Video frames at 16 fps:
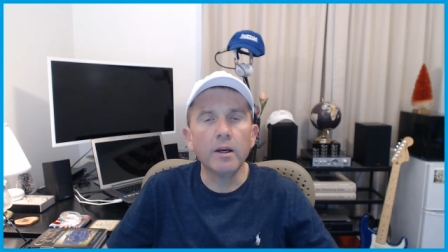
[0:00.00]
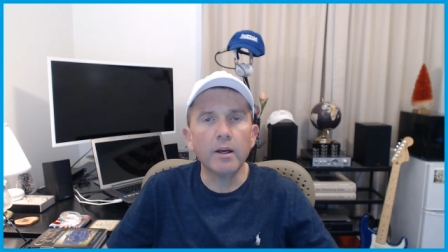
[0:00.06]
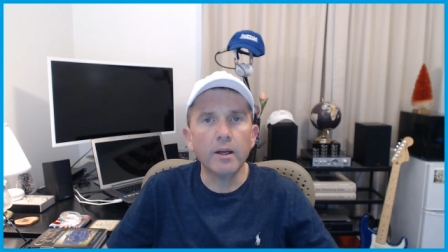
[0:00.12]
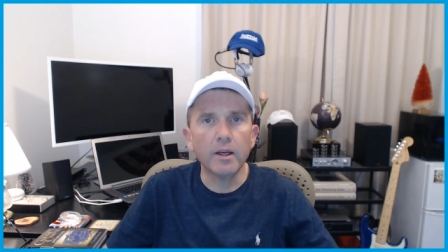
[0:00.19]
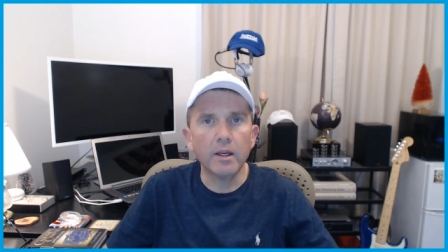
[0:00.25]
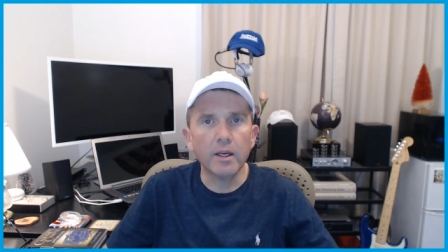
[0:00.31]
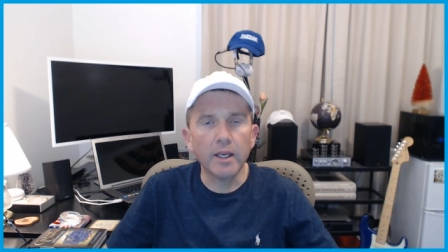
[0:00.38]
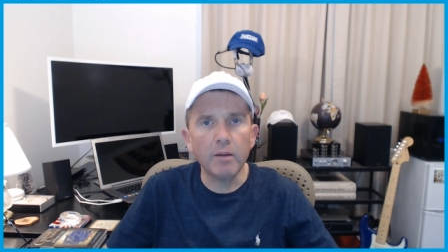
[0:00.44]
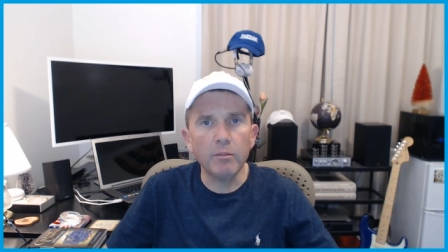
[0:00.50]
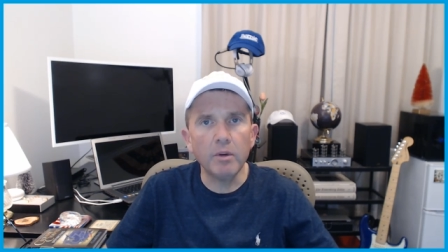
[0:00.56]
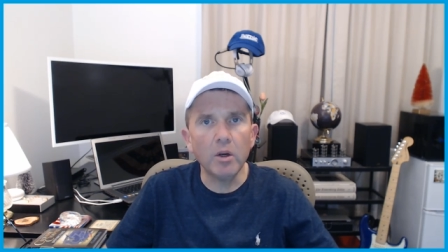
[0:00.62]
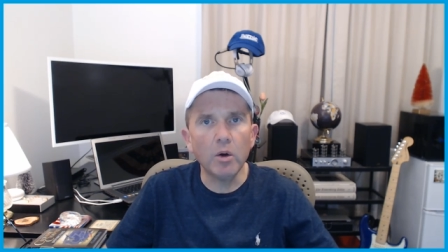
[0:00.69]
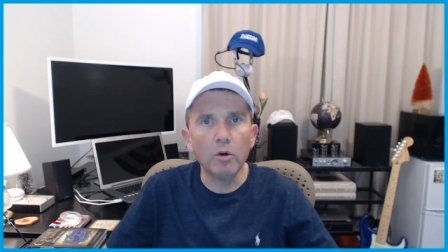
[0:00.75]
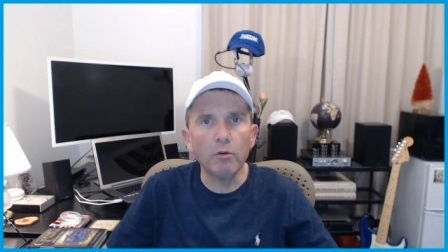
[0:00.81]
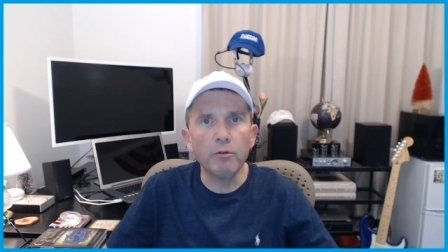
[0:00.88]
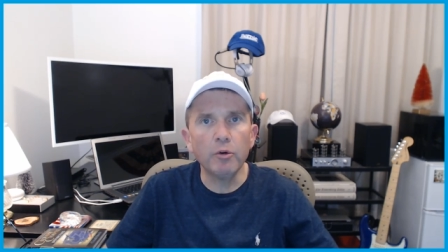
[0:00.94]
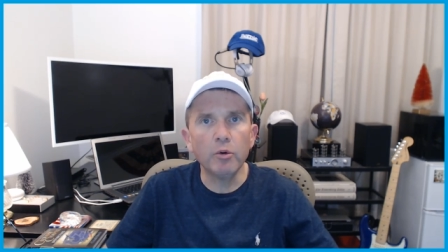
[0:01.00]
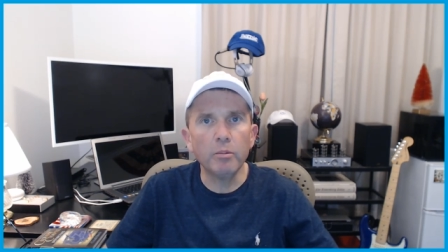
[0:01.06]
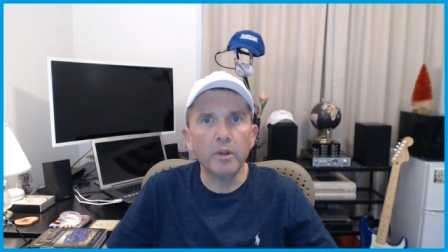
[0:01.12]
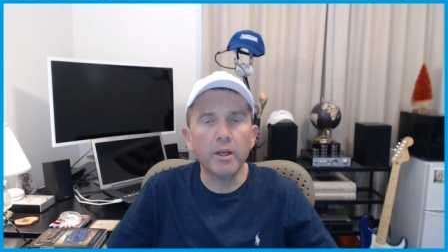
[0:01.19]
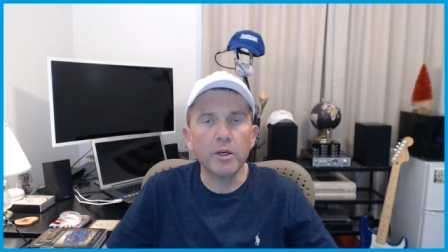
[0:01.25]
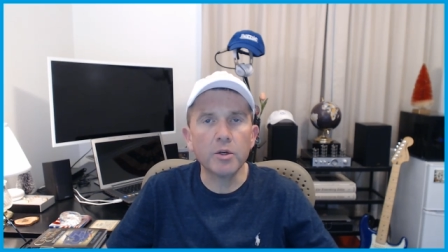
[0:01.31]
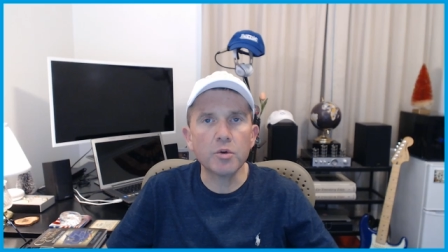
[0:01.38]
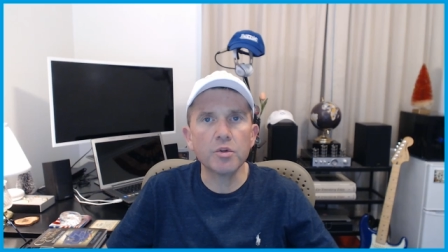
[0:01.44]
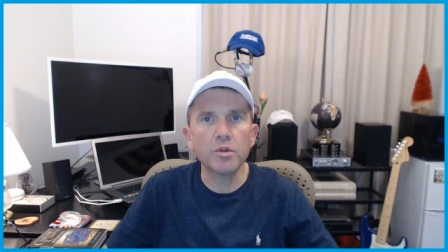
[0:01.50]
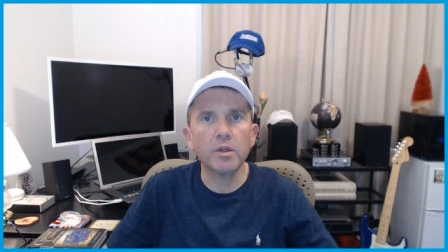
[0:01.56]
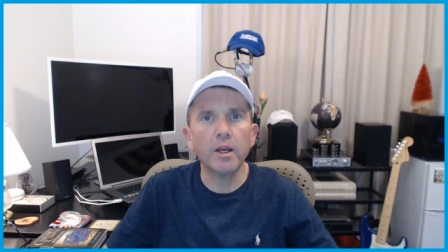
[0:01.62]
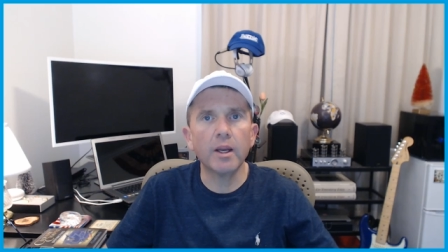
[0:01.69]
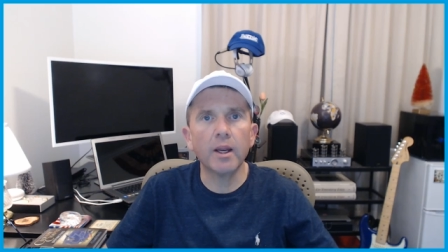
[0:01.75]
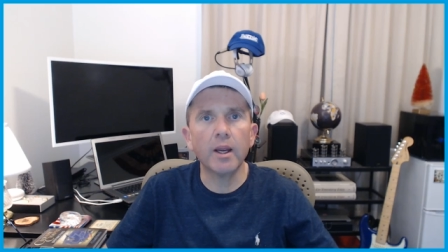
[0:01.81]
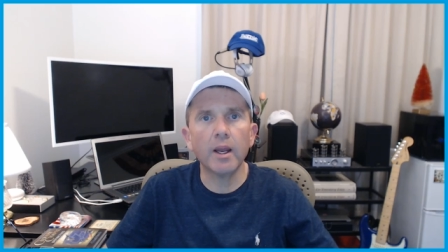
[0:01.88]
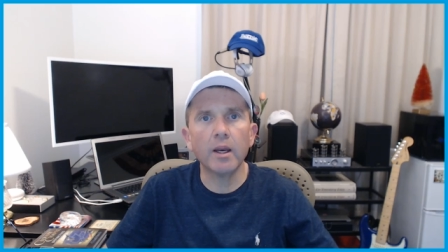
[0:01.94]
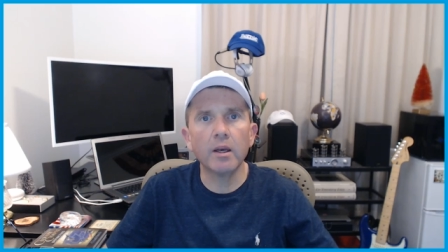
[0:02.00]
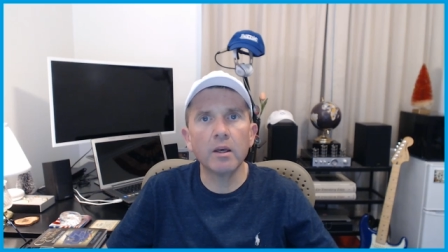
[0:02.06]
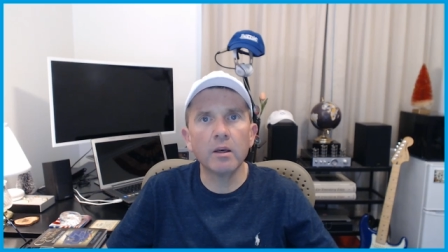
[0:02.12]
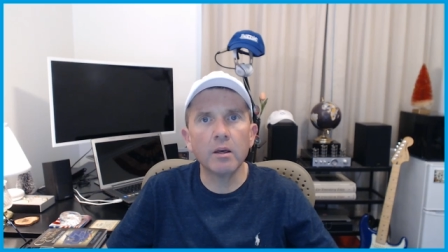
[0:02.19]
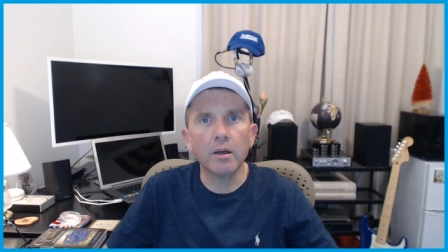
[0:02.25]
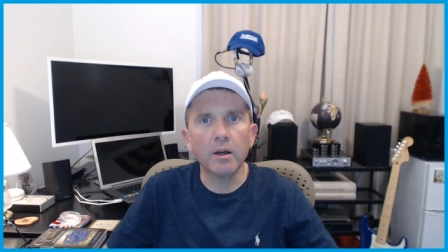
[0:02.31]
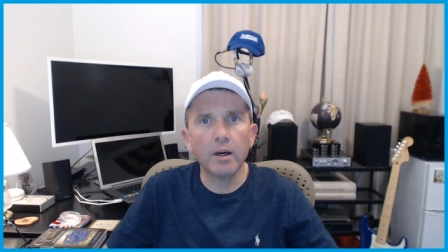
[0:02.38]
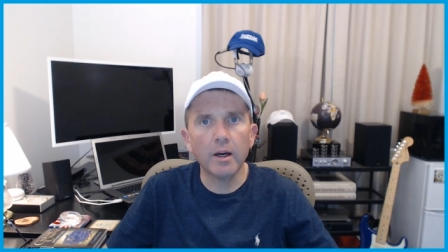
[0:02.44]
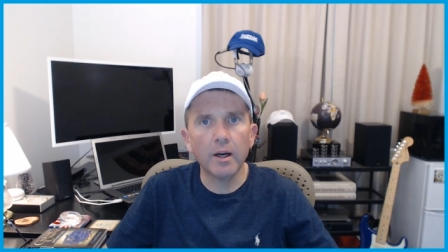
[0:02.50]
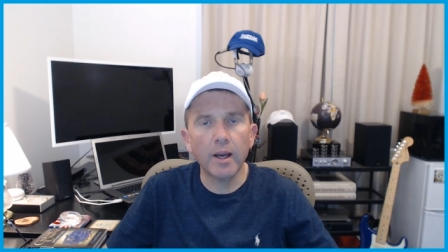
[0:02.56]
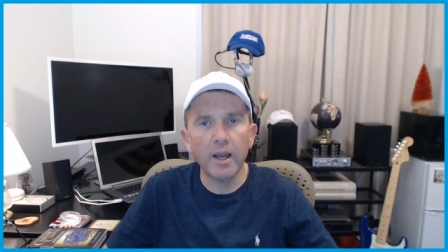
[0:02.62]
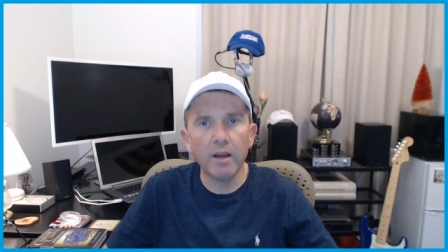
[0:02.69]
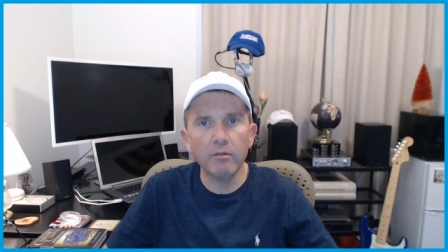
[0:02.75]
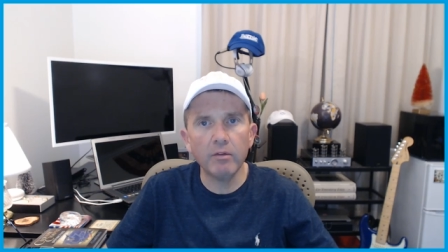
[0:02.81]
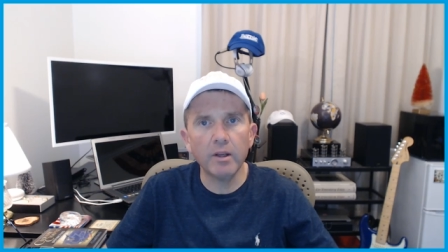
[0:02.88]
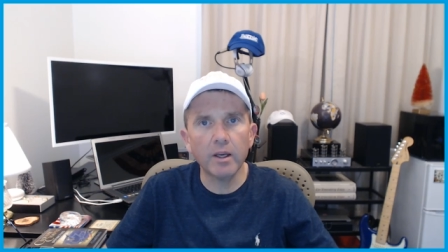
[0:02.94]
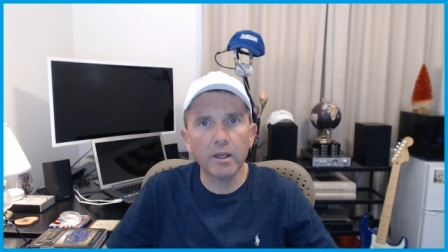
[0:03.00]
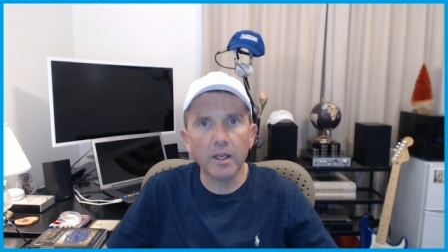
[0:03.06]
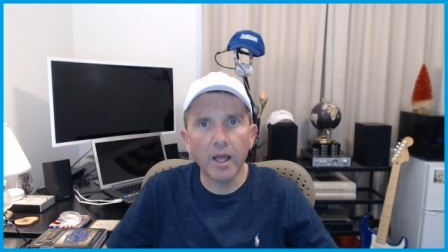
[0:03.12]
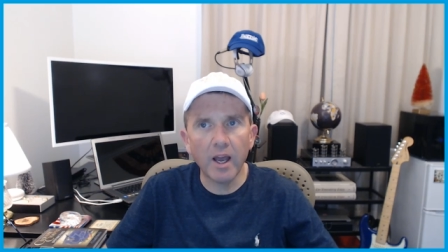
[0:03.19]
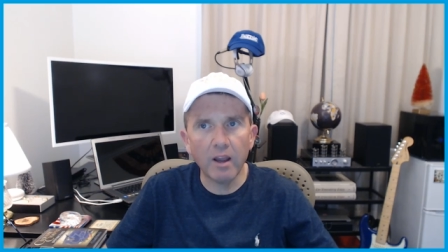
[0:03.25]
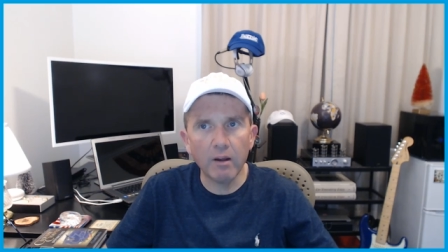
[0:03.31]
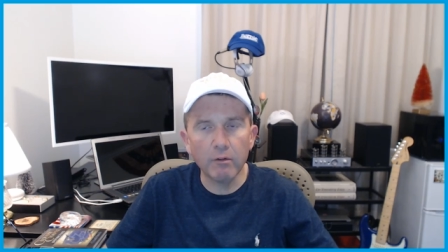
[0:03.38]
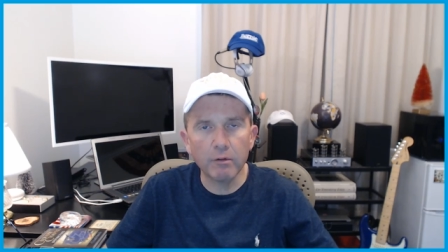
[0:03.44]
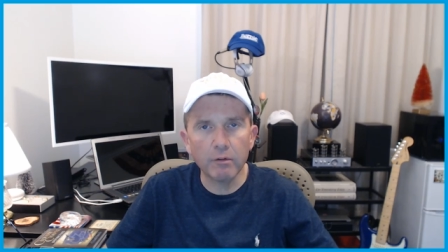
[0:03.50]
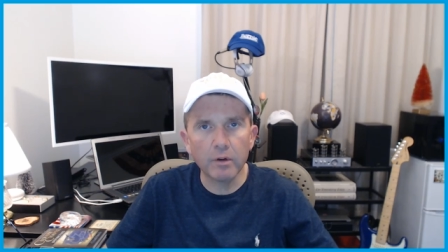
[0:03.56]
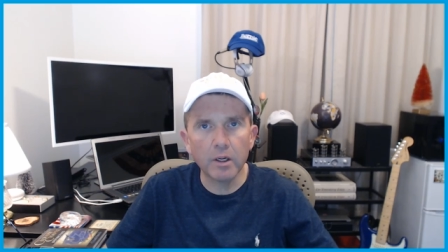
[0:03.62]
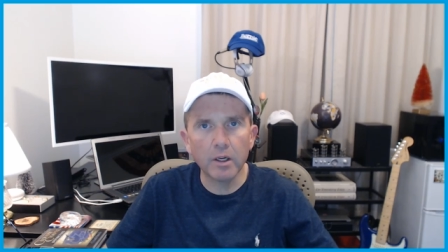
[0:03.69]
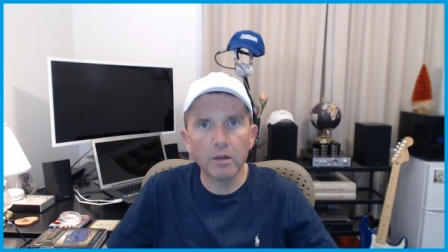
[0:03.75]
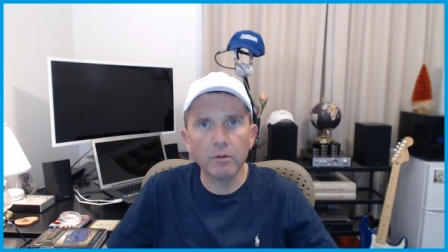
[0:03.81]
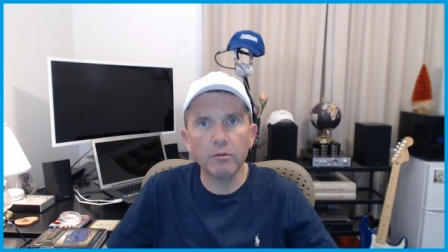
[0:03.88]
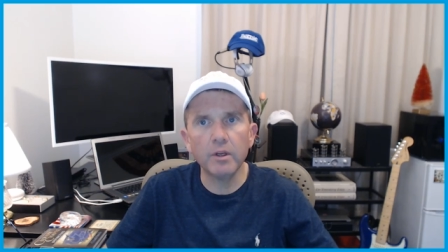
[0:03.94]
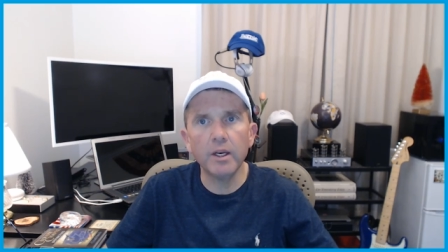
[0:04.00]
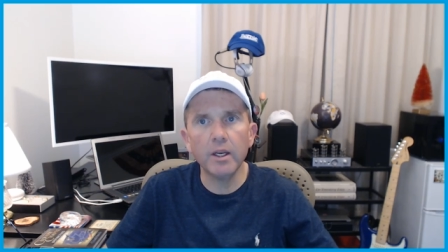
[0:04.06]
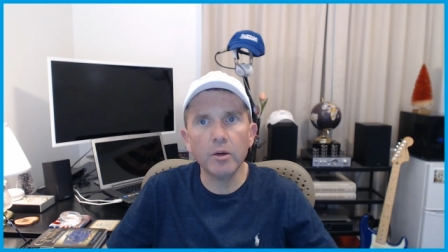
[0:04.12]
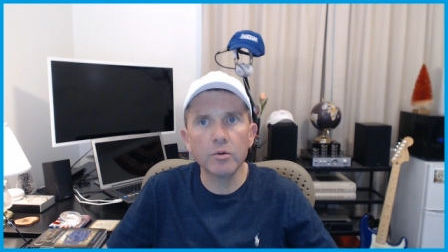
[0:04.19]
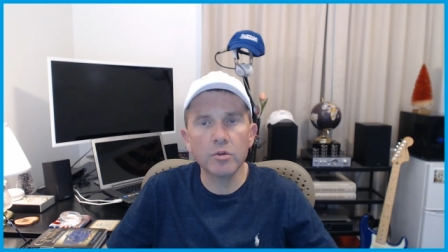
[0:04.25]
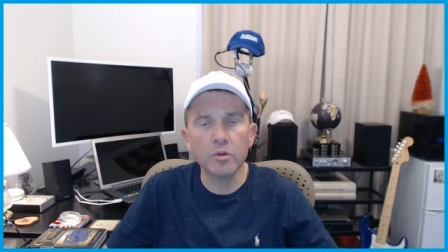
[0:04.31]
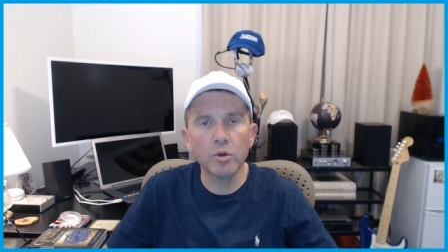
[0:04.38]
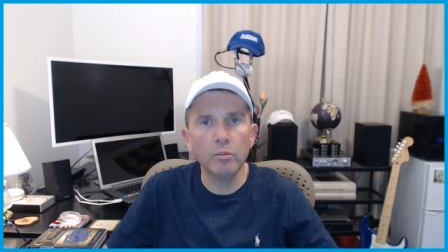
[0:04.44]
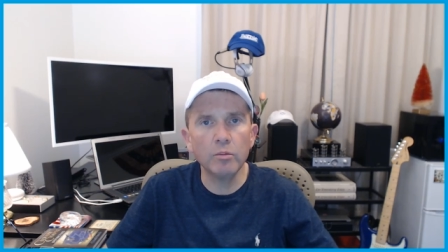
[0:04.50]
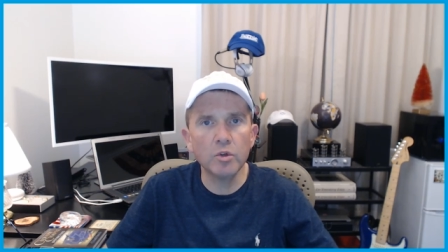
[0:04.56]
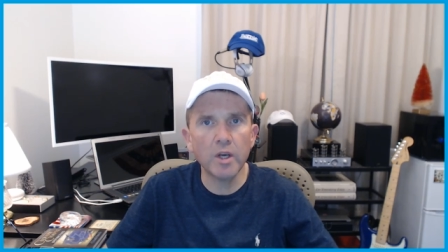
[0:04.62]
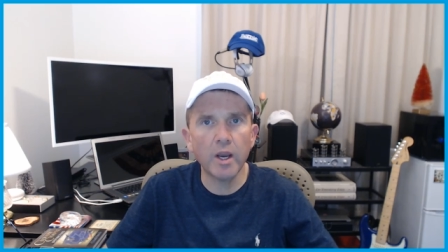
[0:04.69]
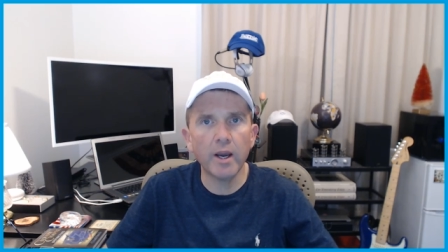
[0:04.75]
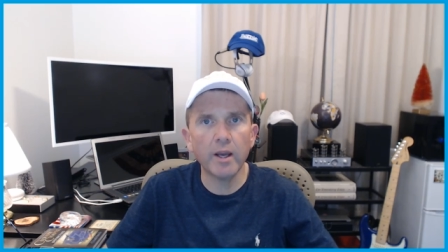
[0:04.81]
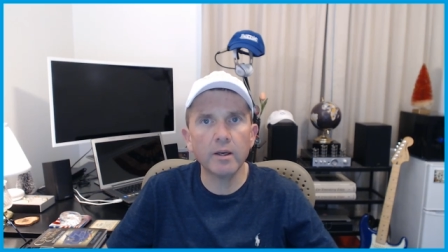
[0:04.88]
Let me know if you would be interested in having a live video Zoom chat,